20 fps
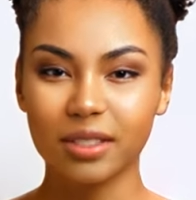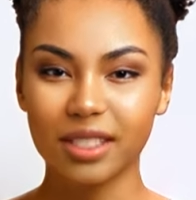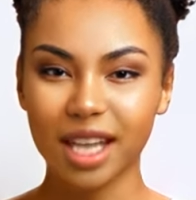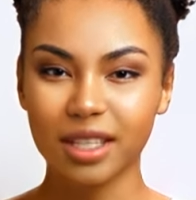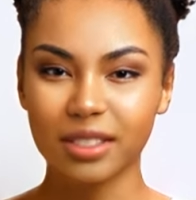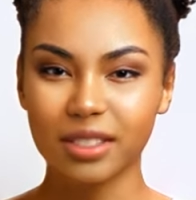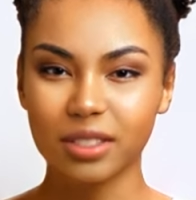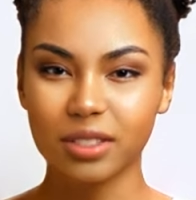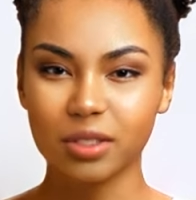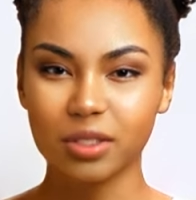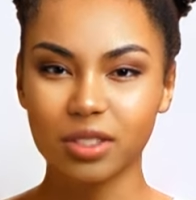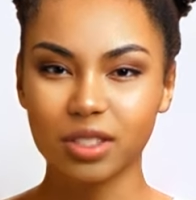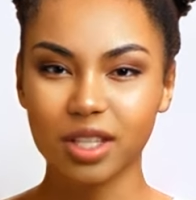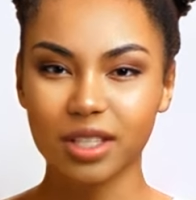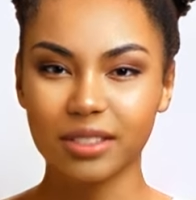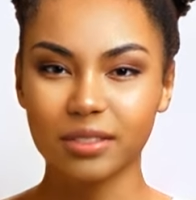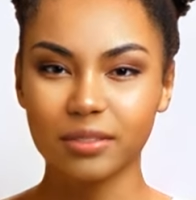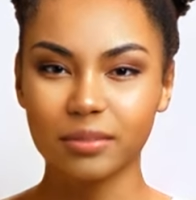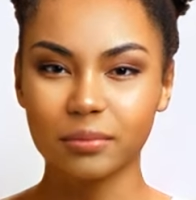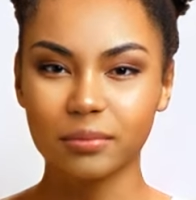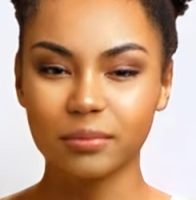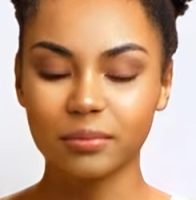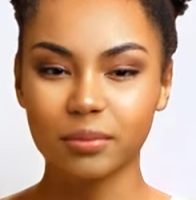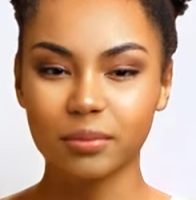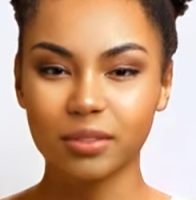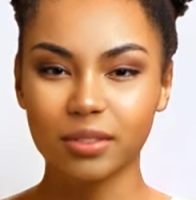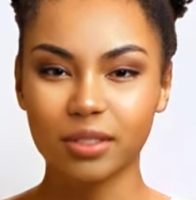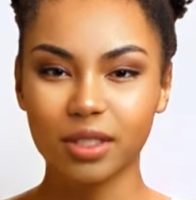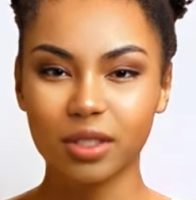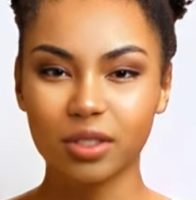Conclusion
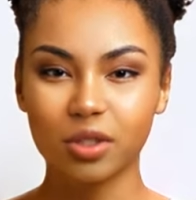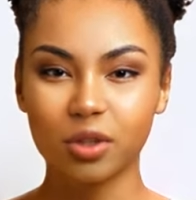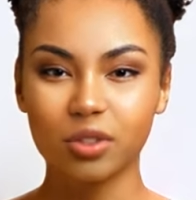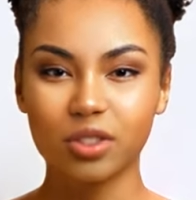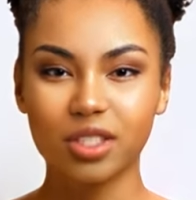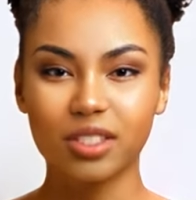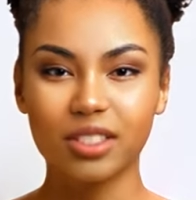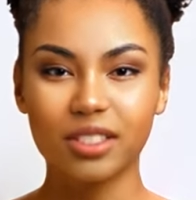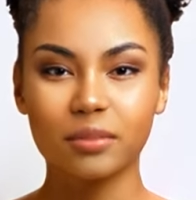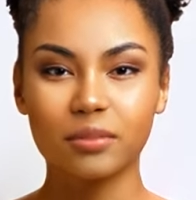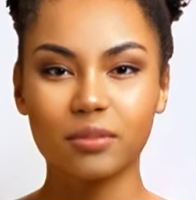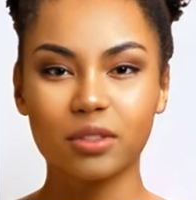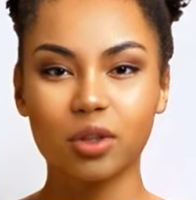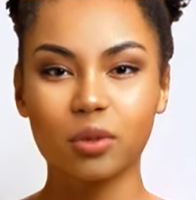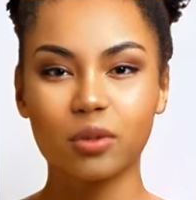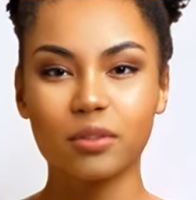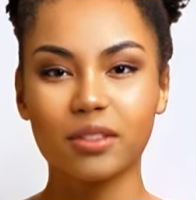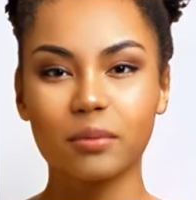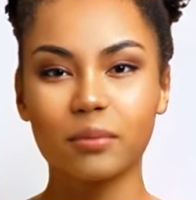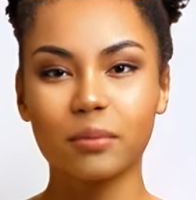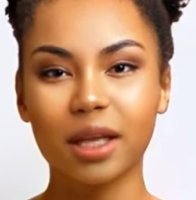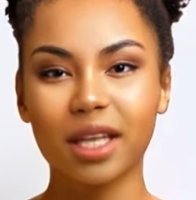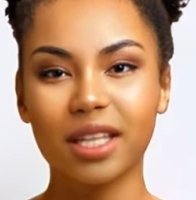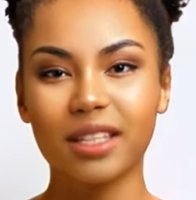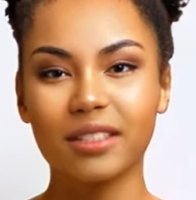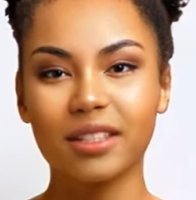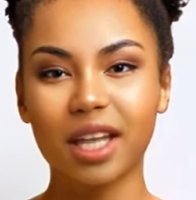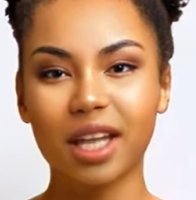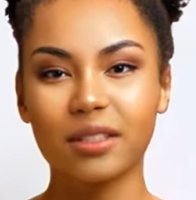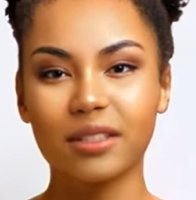These are just a few of the
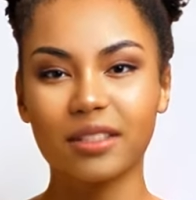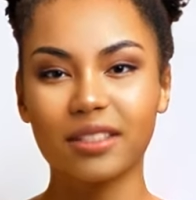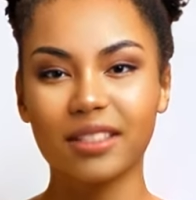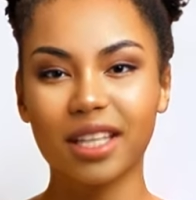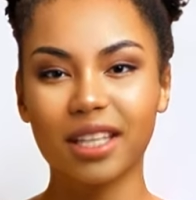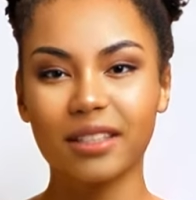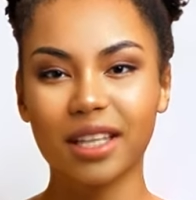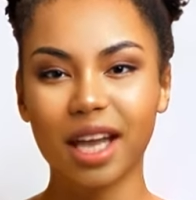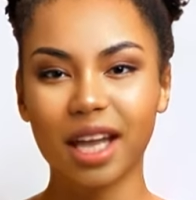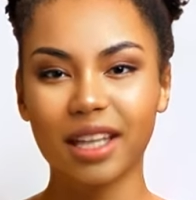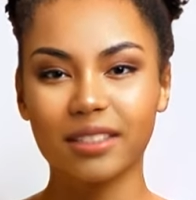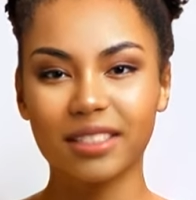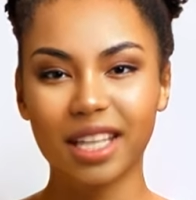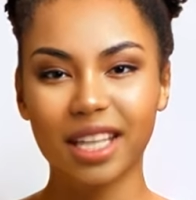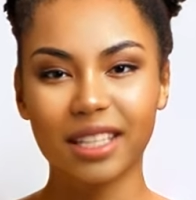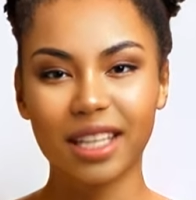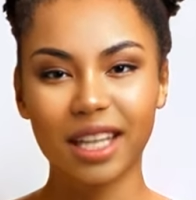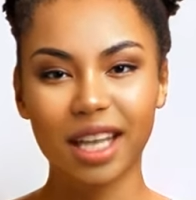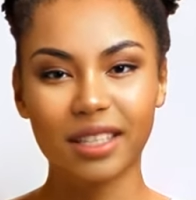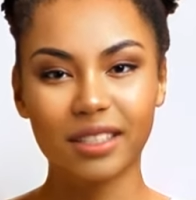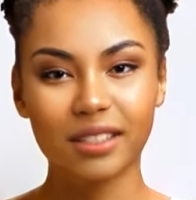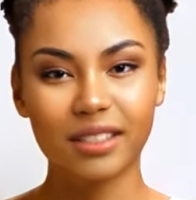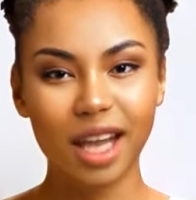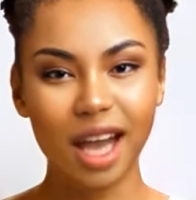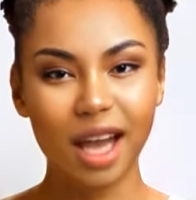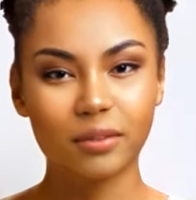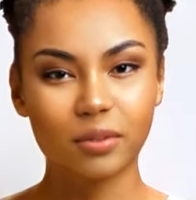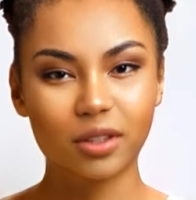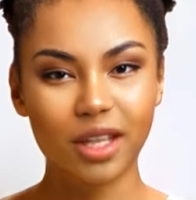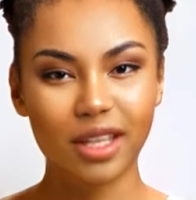many talented and dedicated
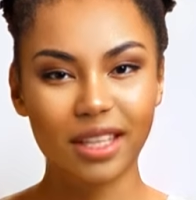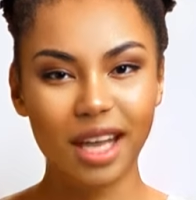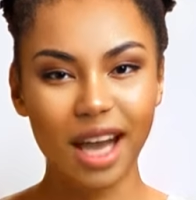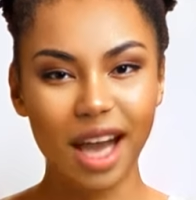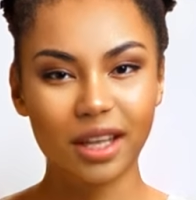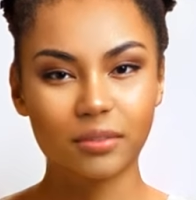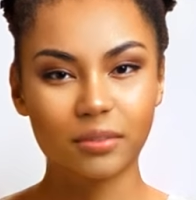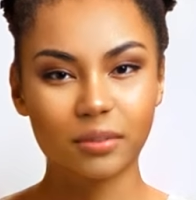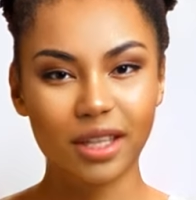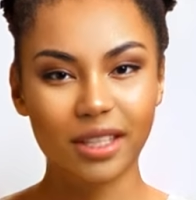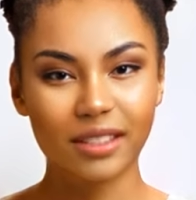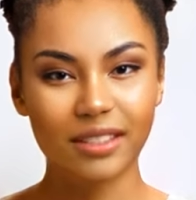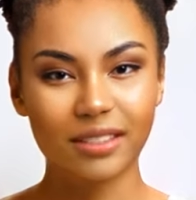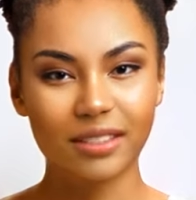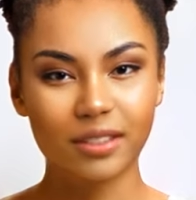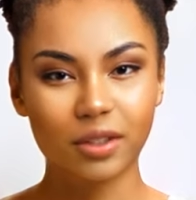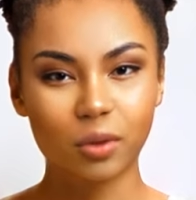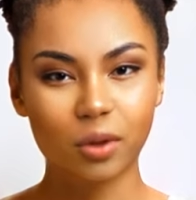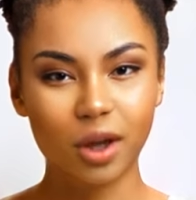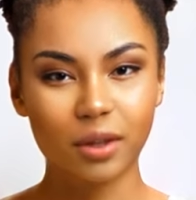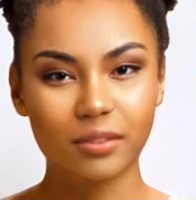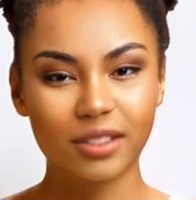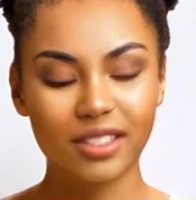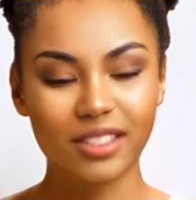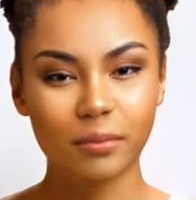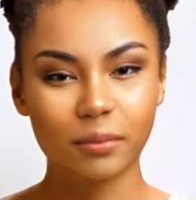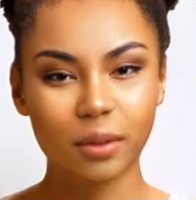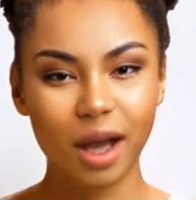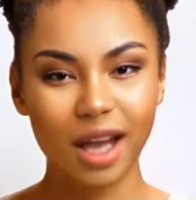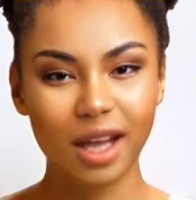African athletes who have
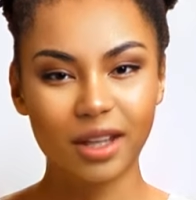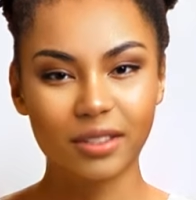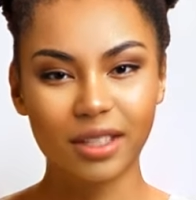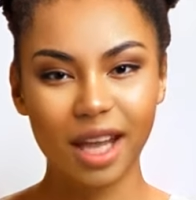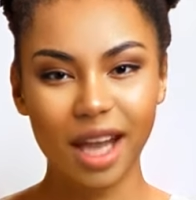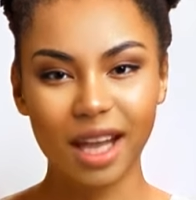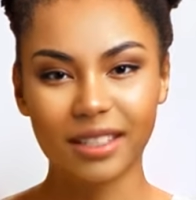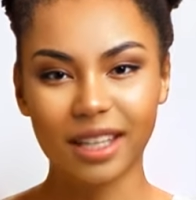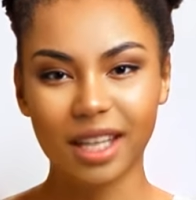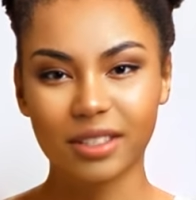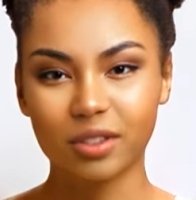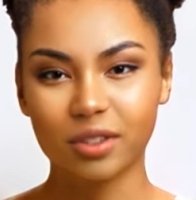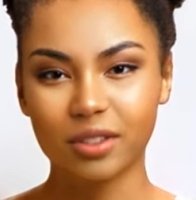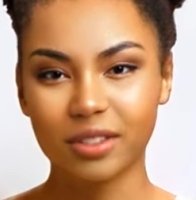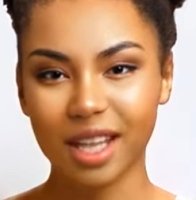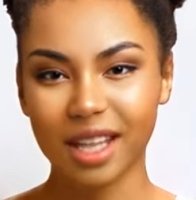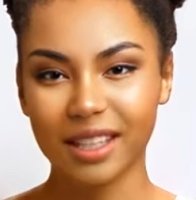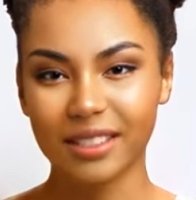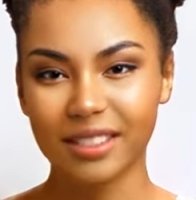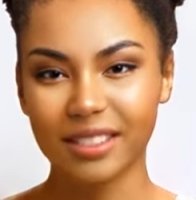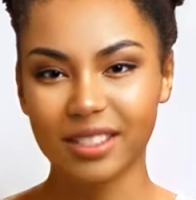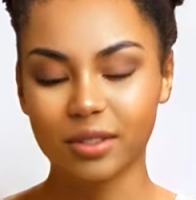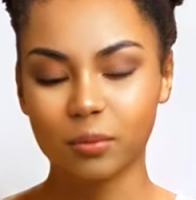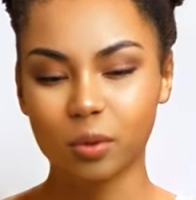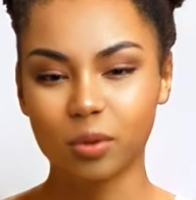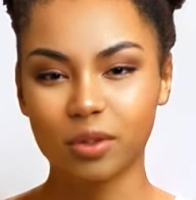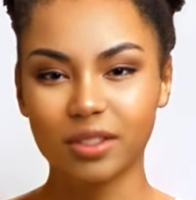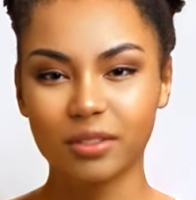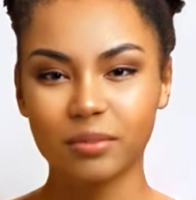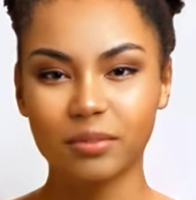inspired and entertained
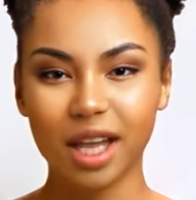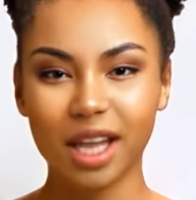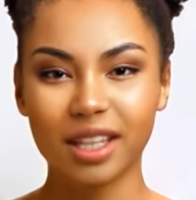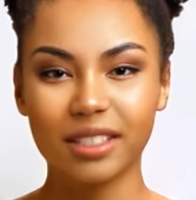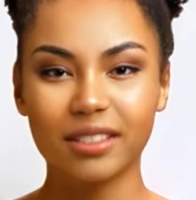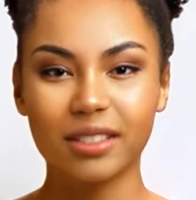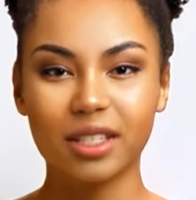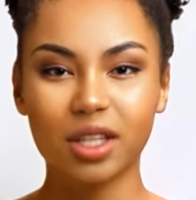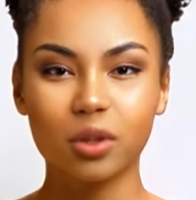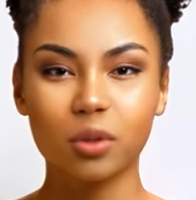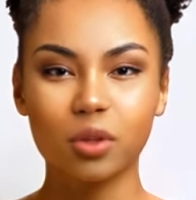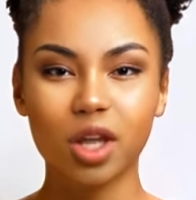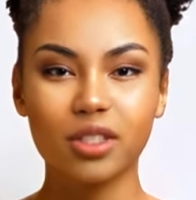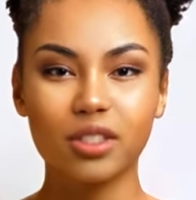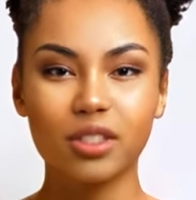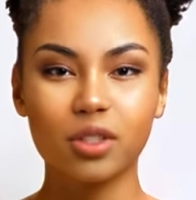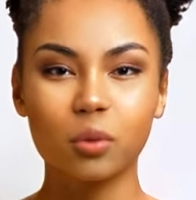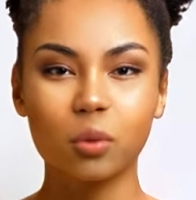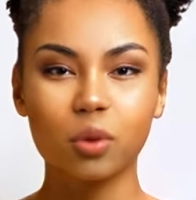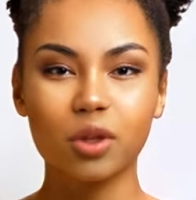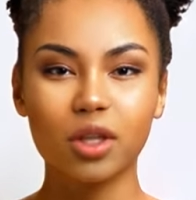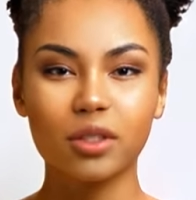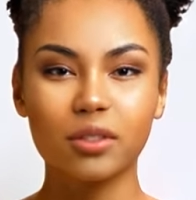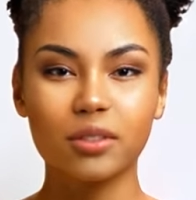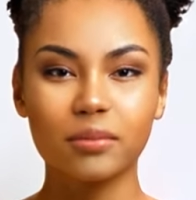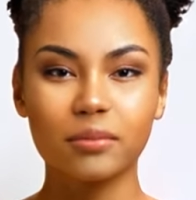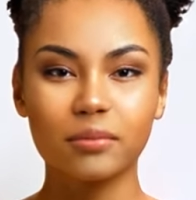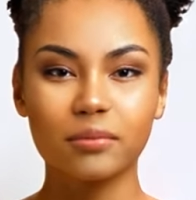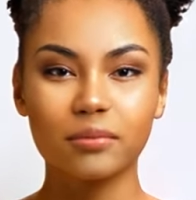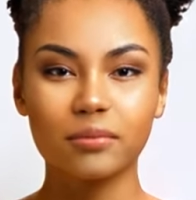sports fans across the
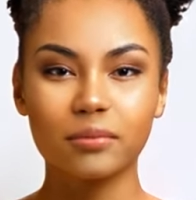world.